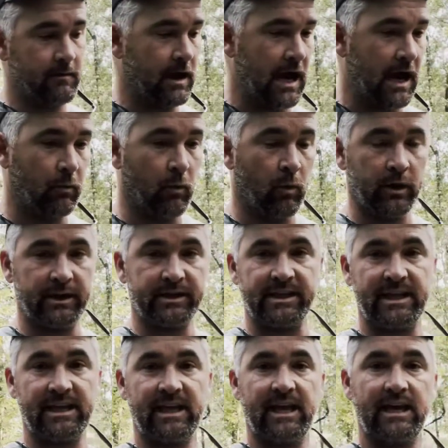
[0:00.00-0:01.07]
I wanted to
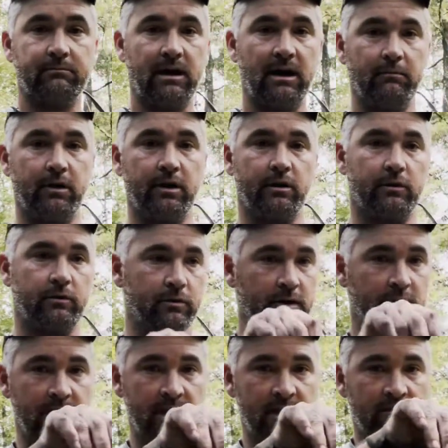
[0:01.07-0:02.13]
get my bow
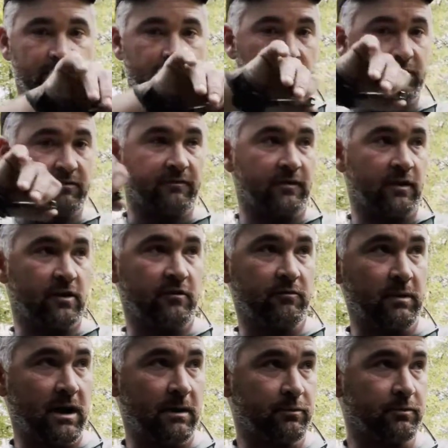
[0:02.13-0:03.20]
from in front of
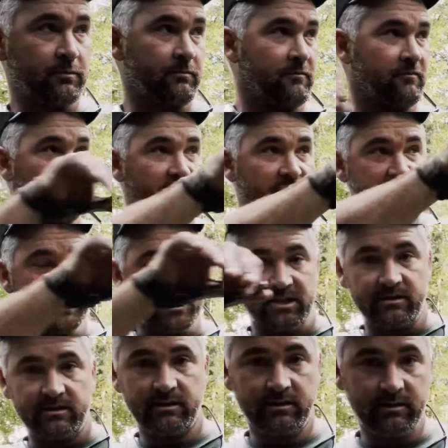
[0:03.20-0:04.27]
my
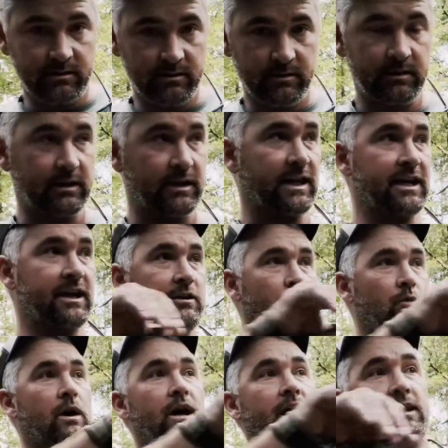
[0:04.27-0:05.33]
vision, get it
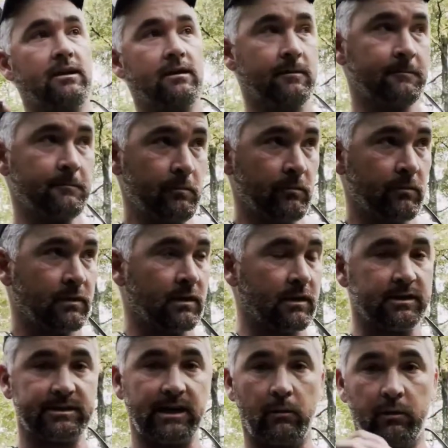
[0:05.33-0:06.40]
away, because
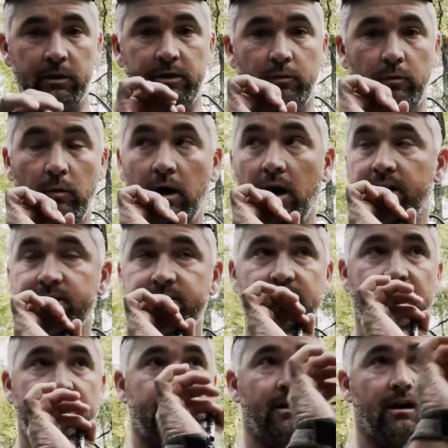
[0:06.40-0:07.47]
I wanted to watch that
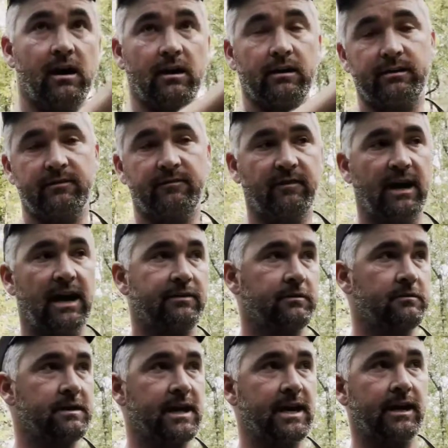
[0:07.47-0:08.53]
knock fly through
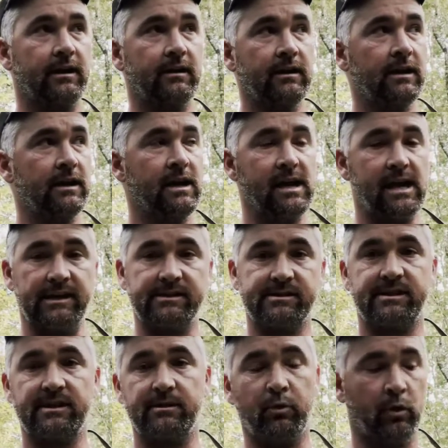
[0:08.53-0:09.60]
the air and see
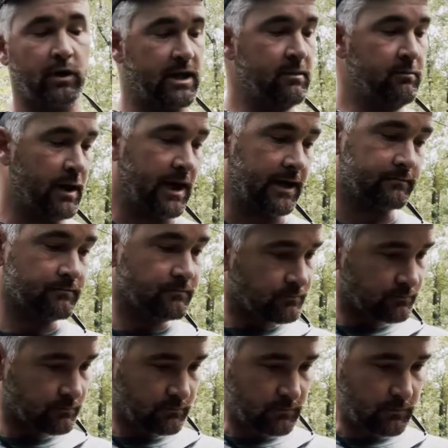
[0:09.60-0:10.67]
the point of impact.
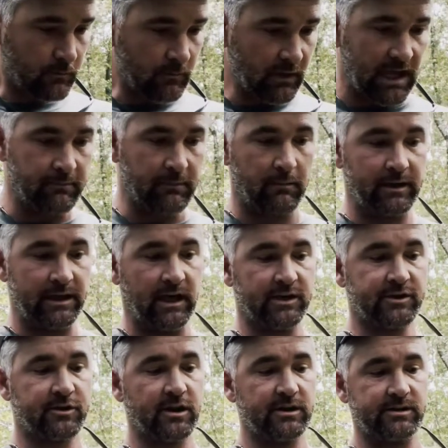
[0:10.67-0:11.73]
And by me not
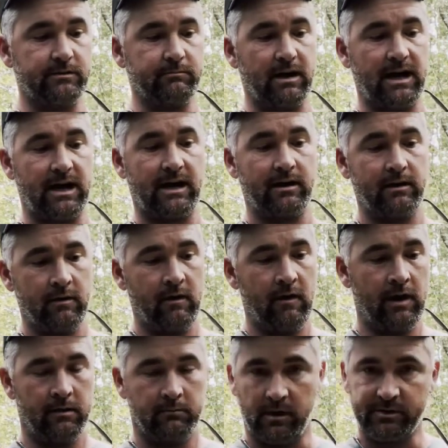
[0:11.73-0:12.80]
trusting my
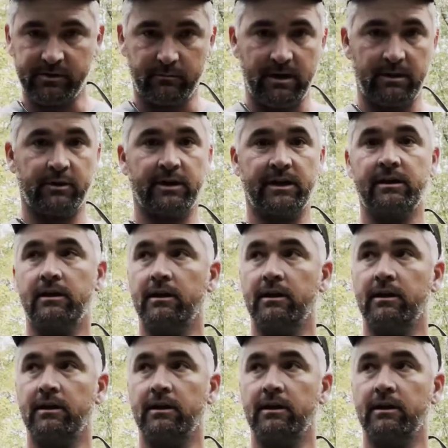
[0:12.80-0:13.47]
muscle memory,